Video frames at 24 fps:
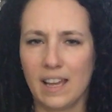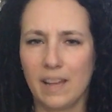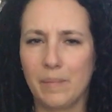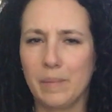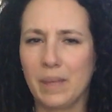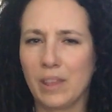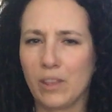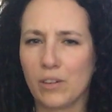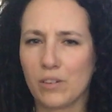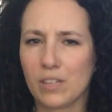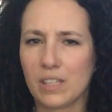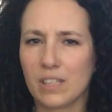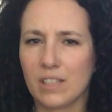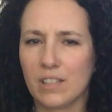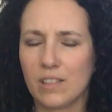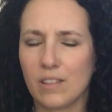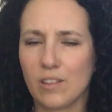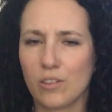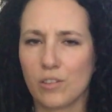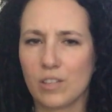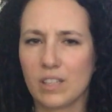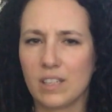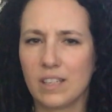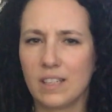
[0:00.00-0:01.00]
I mean,
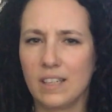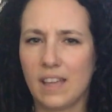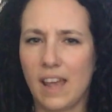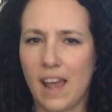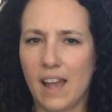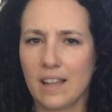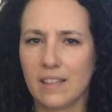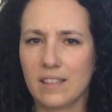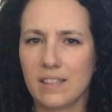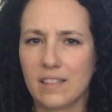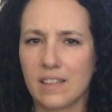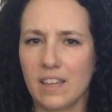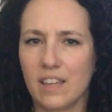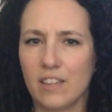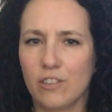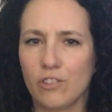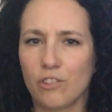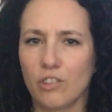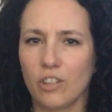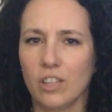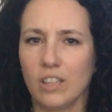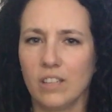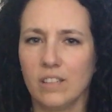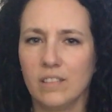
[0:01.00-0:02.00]
there's a gas
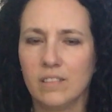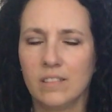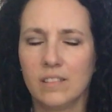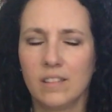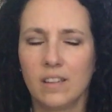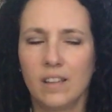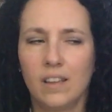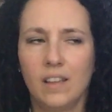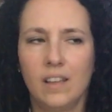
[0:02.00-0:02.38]
station